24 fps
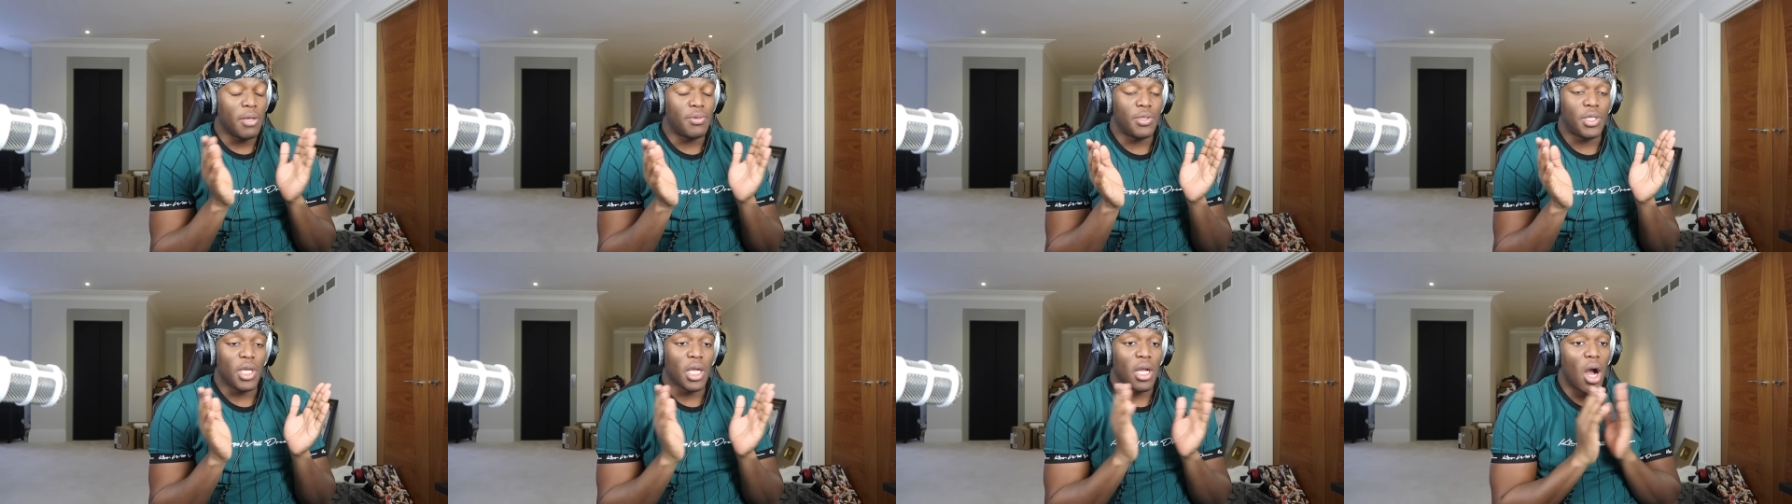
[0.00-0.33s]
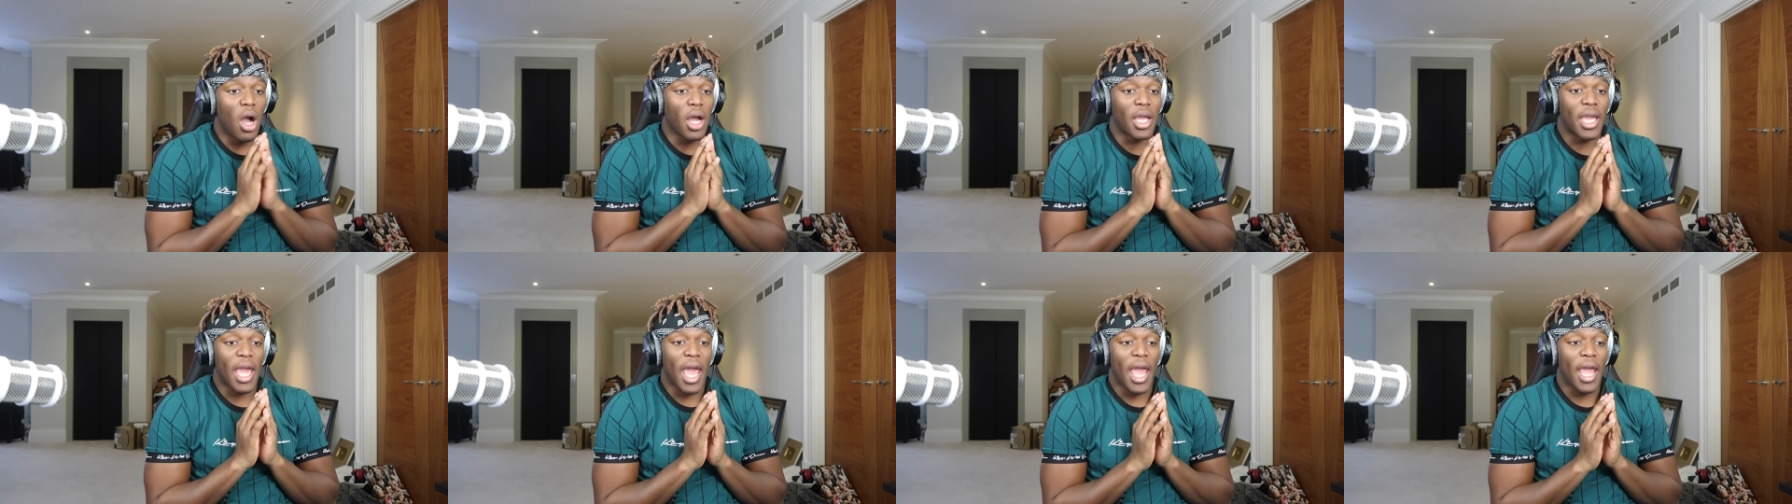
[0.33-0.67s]
If she
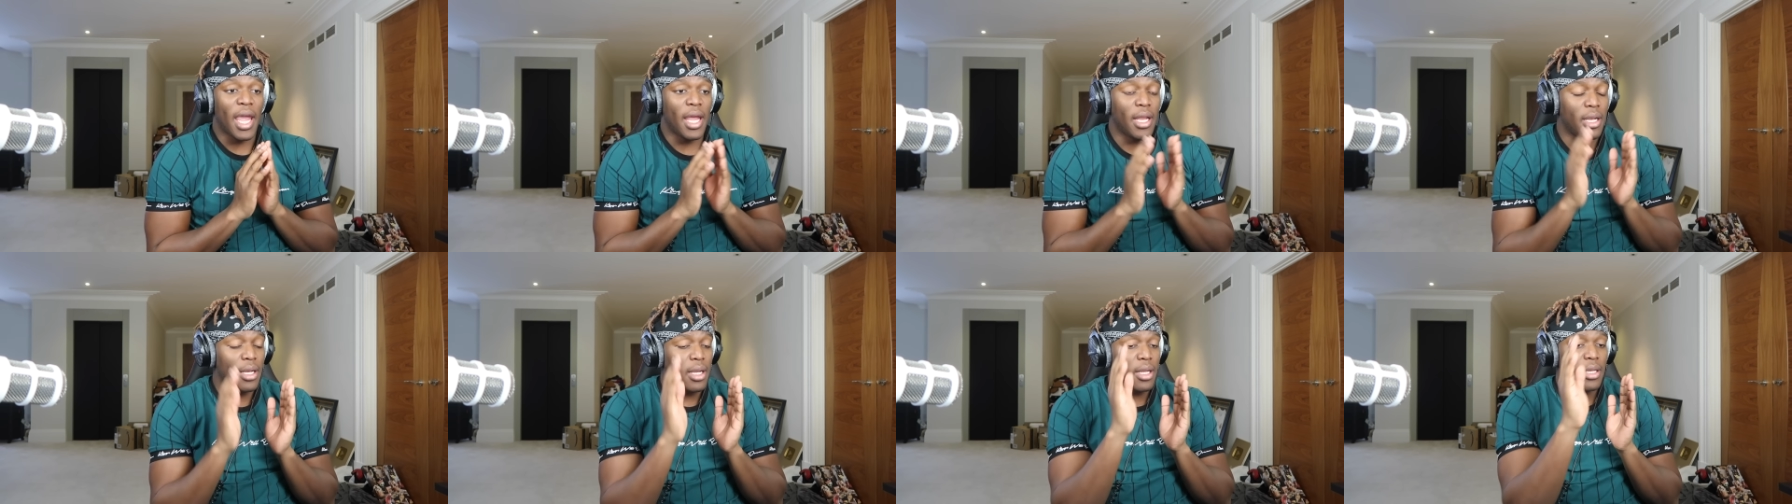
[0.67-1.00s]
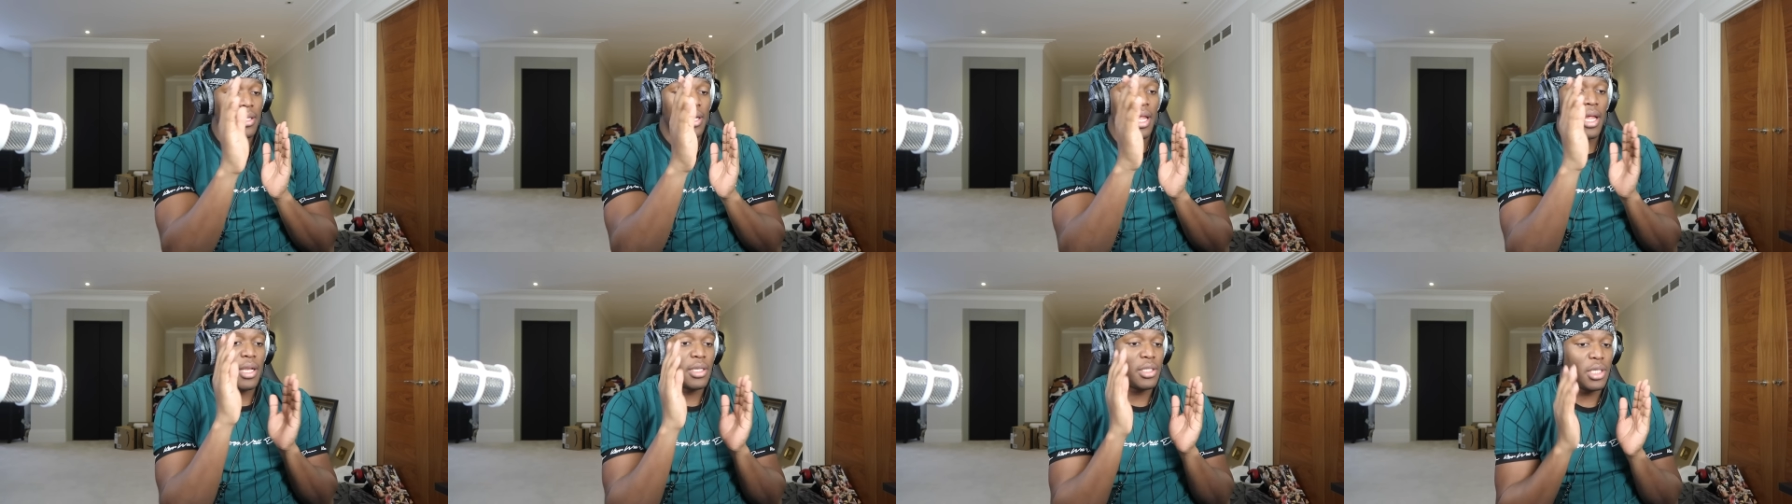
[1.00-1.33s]
got cane,
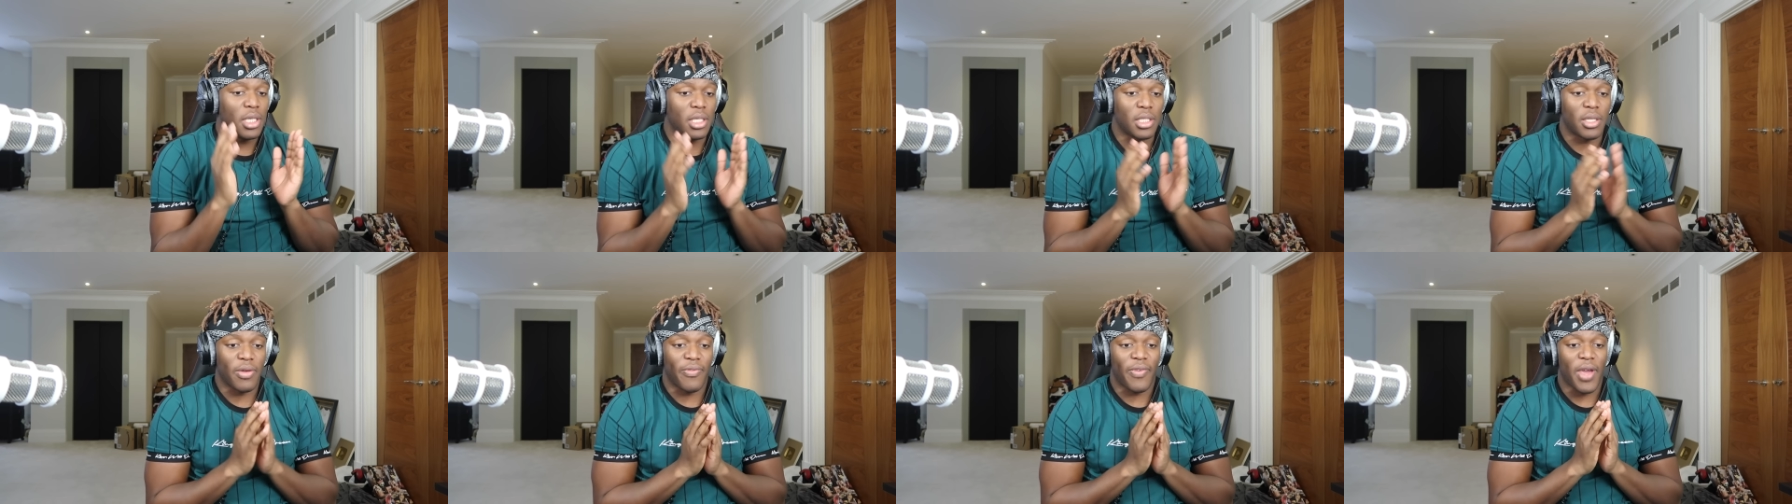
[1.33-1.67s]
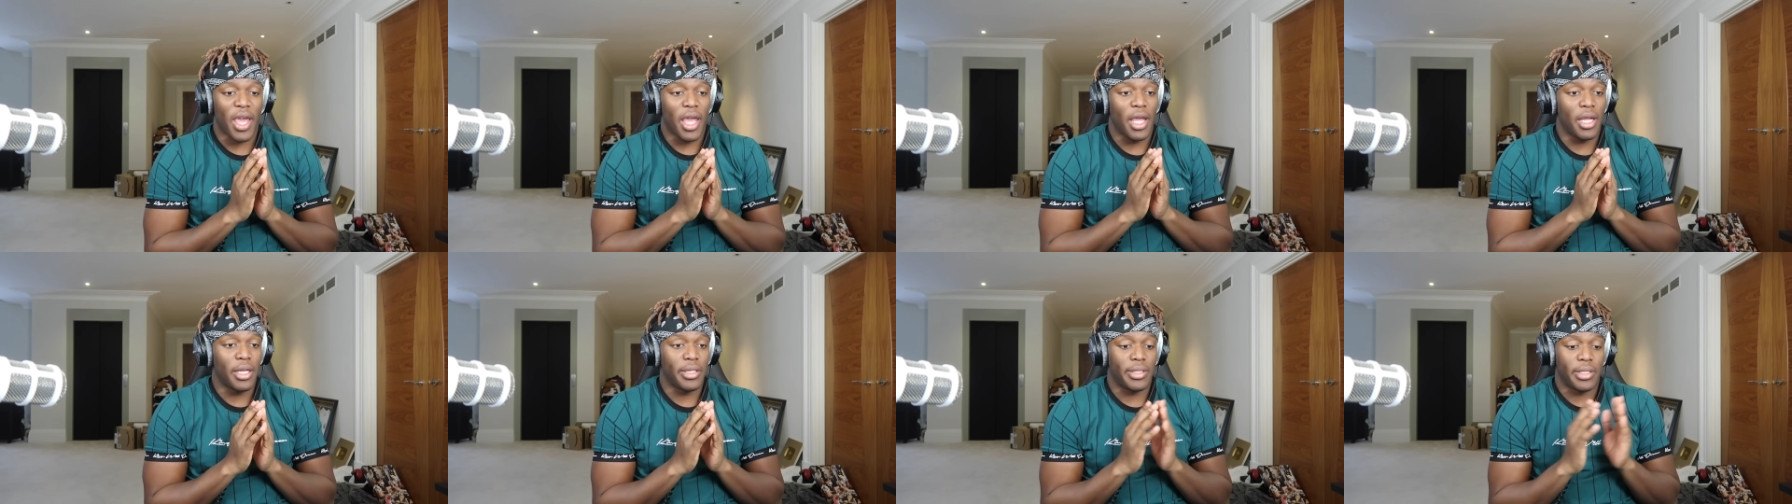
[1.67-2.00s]
then she's of
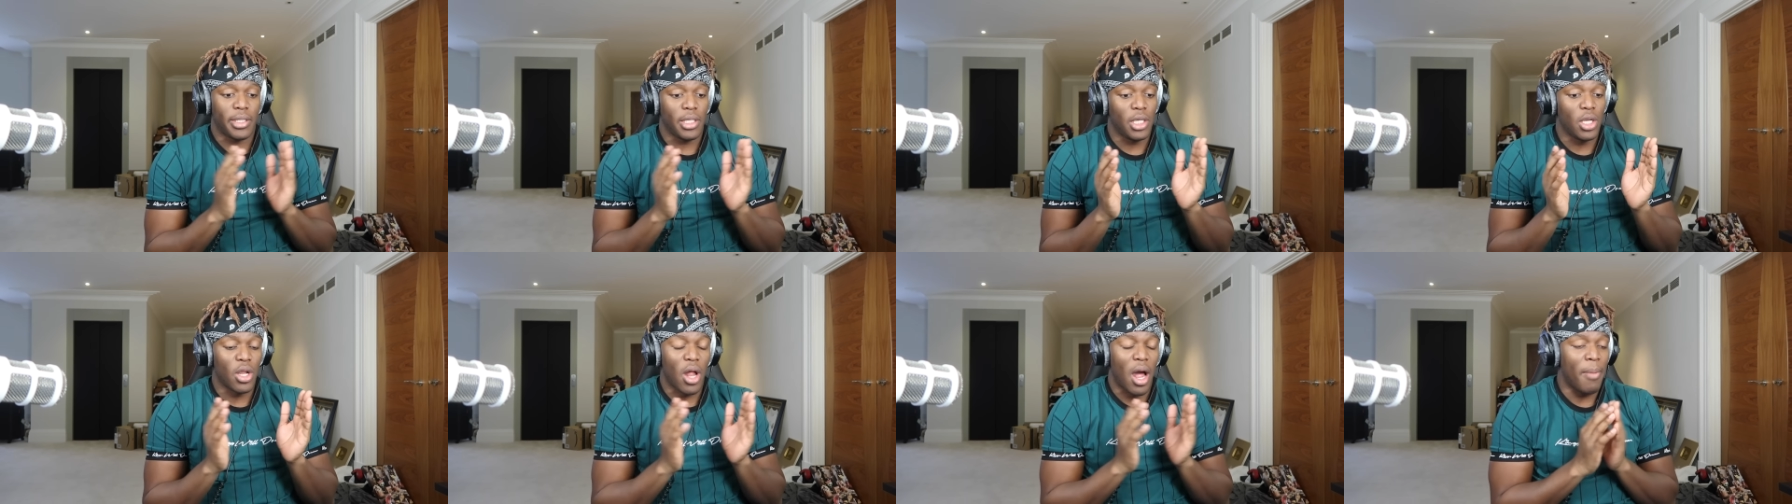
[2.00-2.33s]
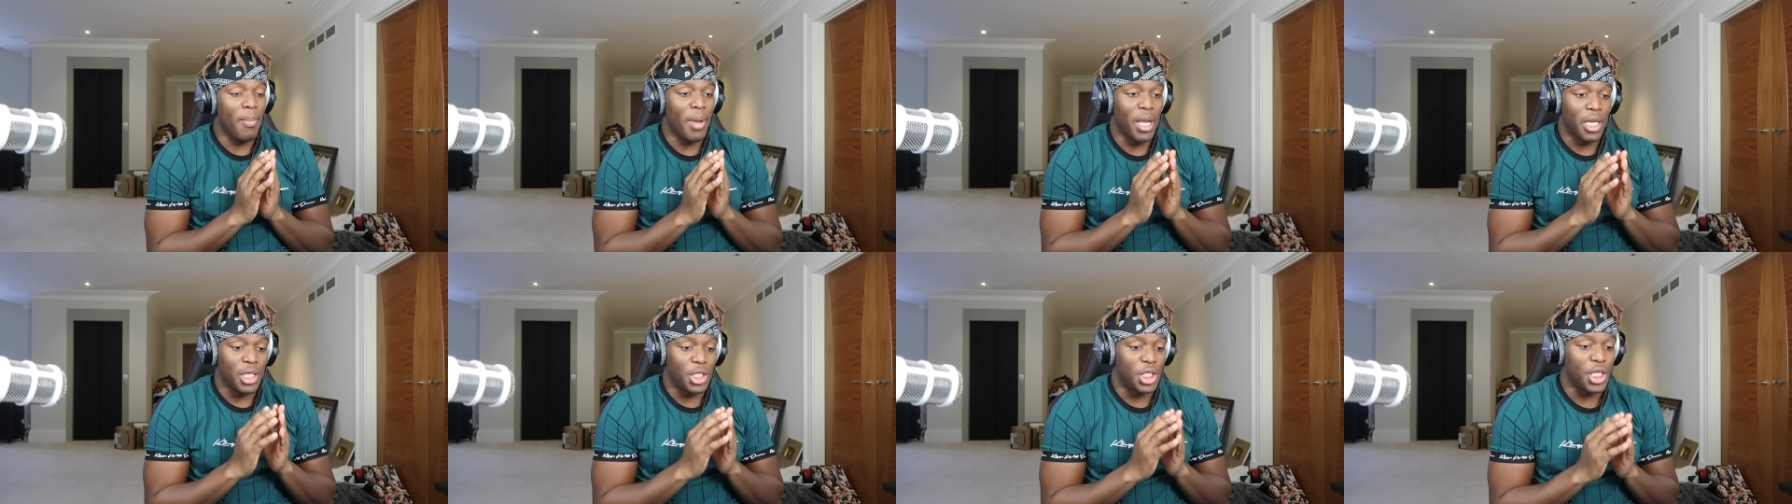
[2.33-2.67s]
age. You know what
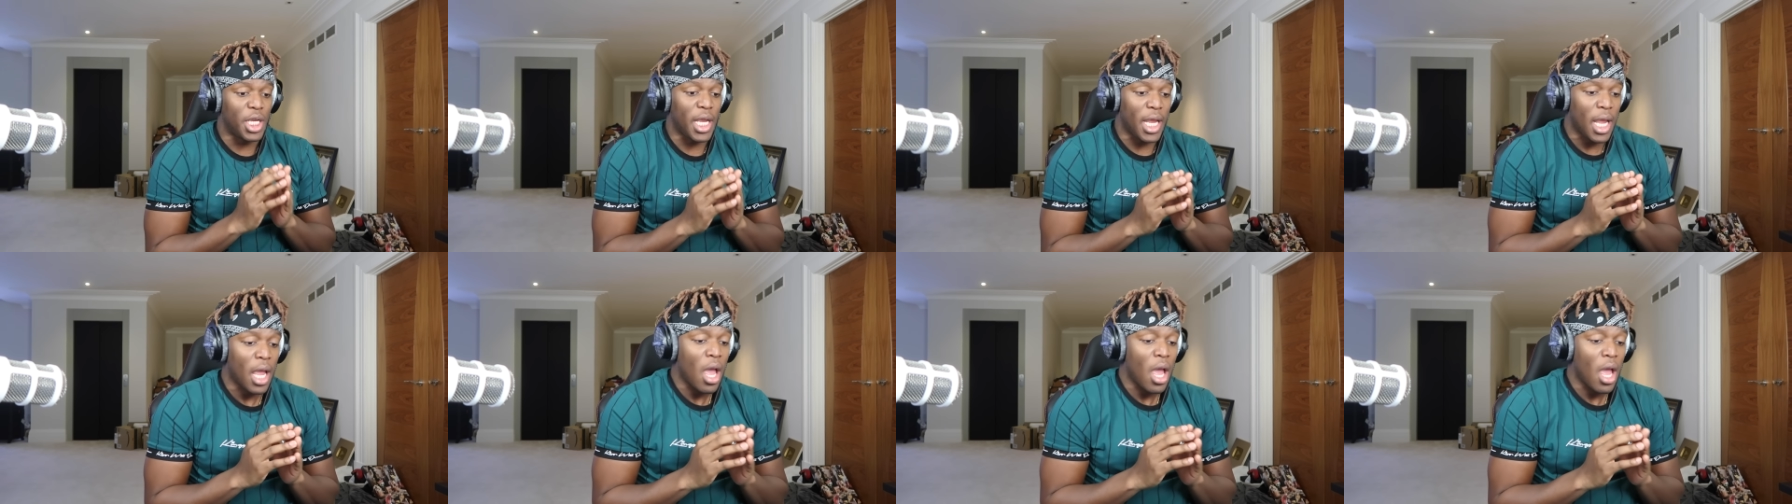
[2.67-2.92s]
I mean?